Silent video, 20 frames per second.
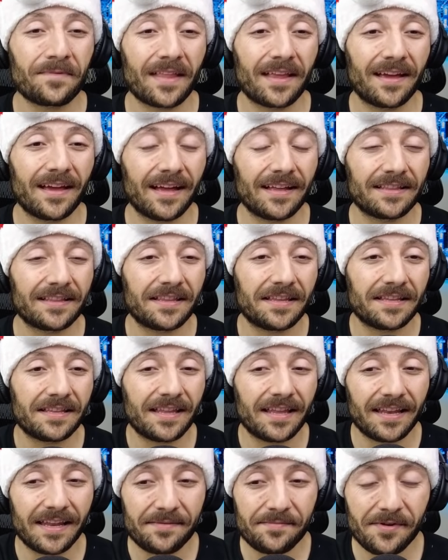And
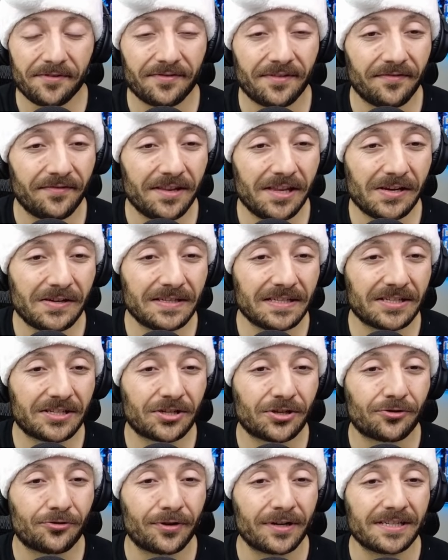the name of the video is
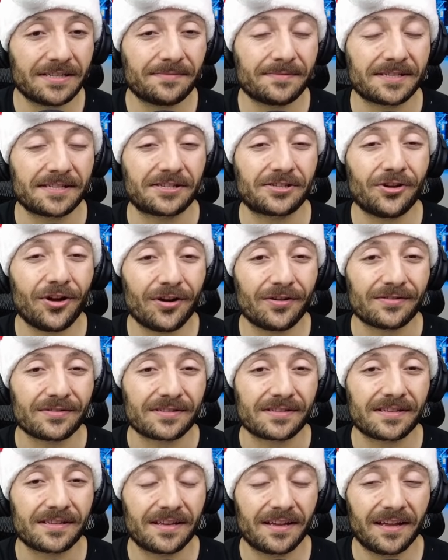Christmas
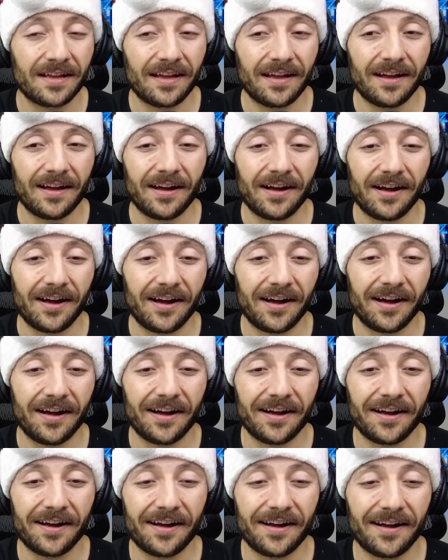Songs.
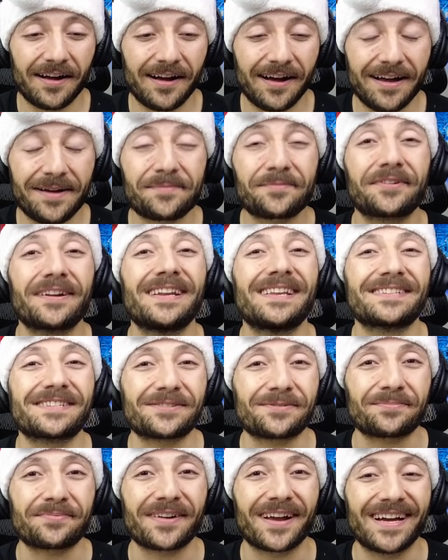I am really
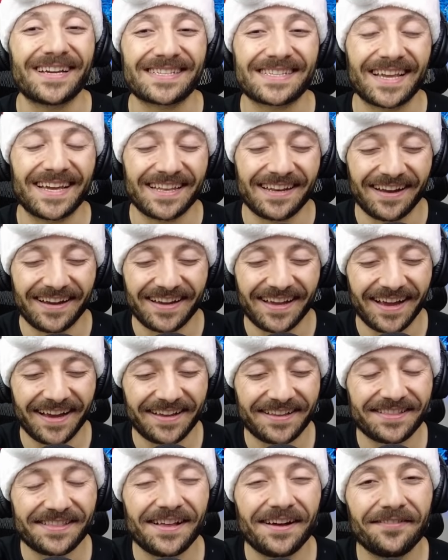surprised and I
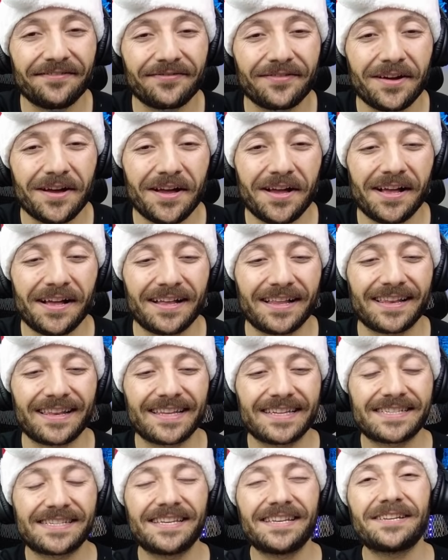love
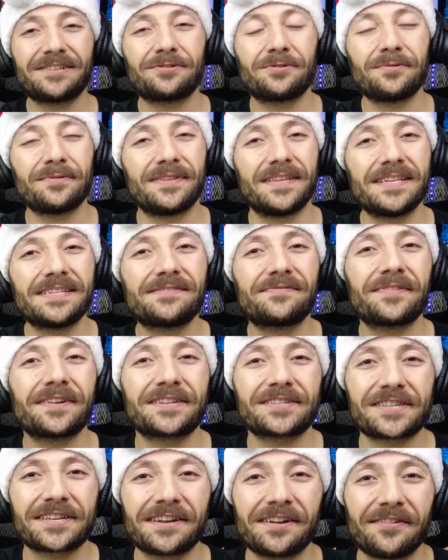listening to this
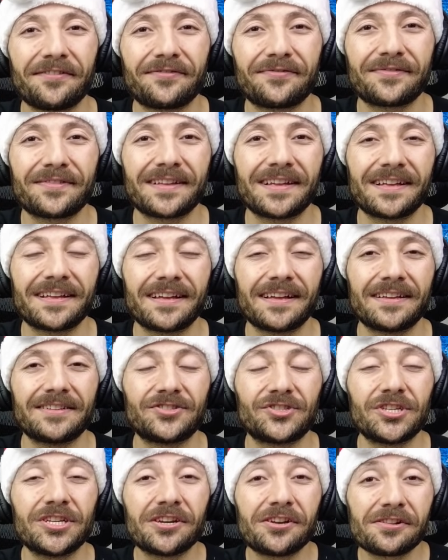version of
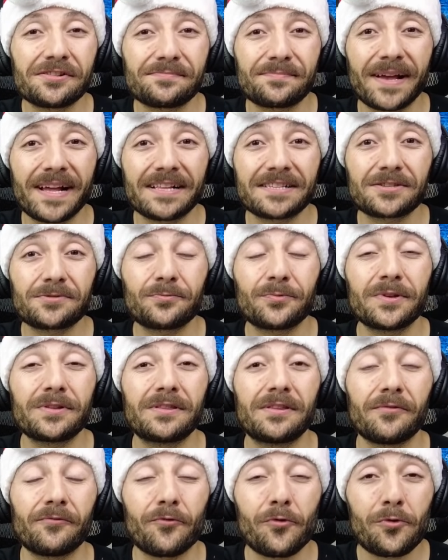Jingle Bells with
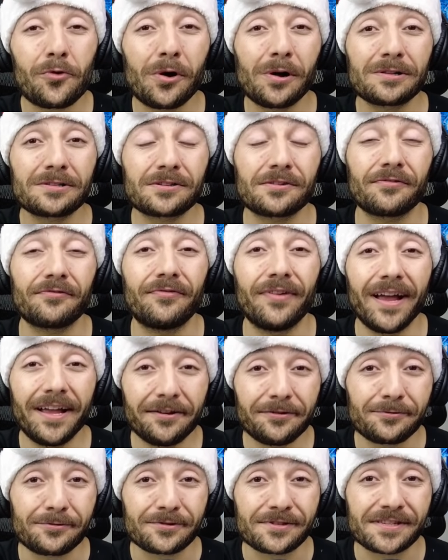the vocals of
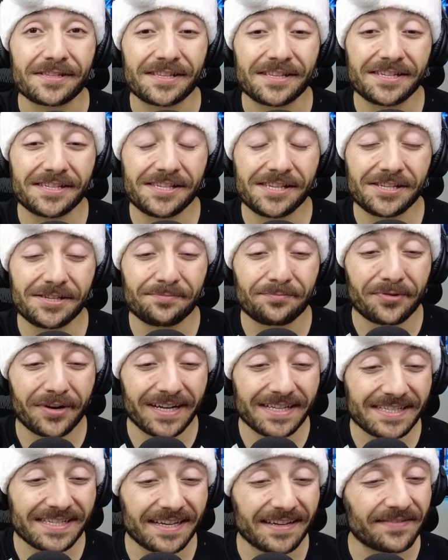Fairouz. This is
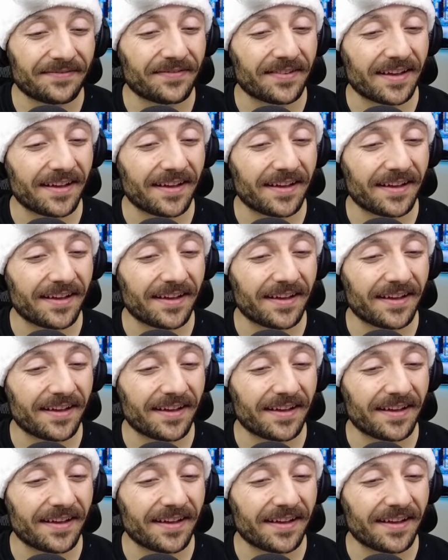impressive.